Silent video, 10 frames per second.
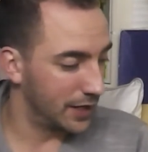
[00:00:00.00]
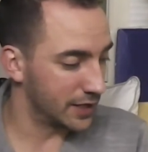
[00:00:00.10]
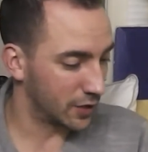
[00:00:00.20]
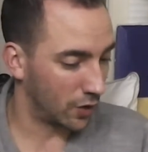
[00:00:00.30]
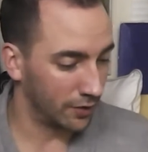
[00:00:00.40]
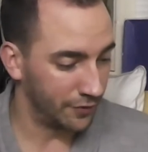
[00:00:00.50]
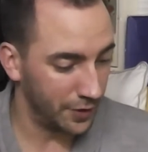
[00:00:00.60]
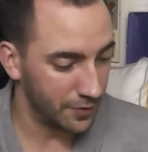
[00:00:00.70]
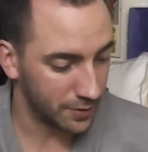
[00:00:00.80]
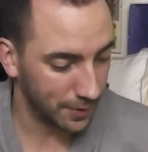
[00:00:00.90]
It's kind of
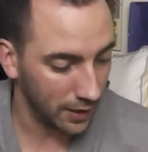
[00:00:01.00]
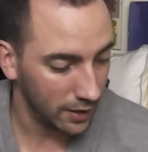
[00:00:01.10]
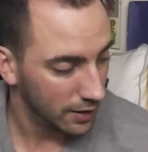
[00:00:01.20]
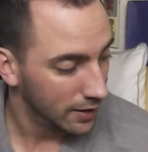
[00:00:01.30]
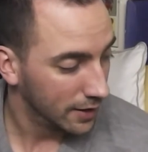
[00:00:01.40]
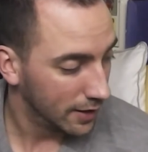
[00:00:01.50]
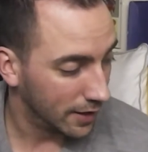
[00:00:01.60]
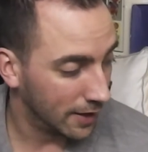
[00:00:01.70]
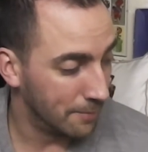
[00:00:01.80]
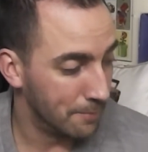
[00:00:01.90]
new to me,
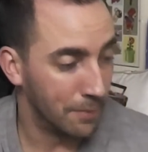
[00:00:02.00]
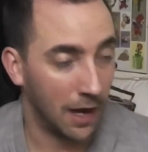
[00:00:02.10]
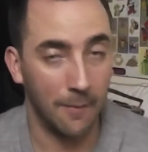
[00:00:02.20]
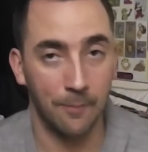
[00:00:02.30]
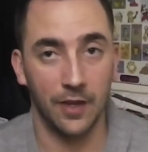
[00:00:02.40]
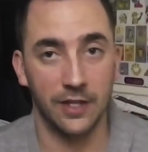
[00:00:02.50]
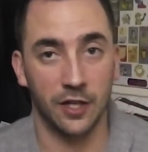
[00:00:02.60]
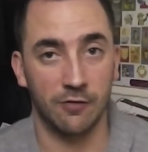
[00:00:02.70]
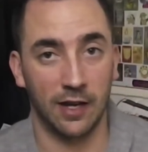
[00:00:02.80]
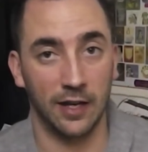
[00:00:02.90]
but it's a
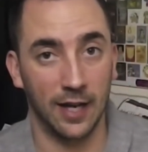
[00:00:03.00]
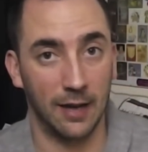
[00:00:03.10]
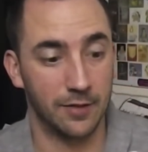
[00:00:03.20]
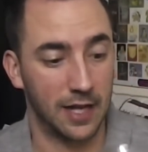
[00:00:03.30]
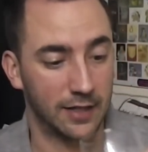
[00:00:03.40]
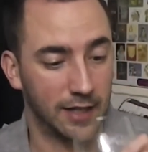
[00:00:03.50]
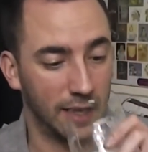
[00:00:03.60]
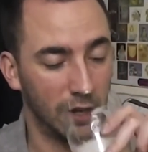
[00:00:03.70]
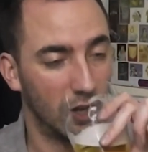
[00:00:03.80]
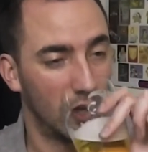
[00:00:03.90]
cracking game. I just had to get
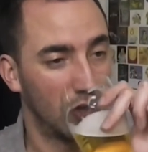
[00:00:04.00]
it.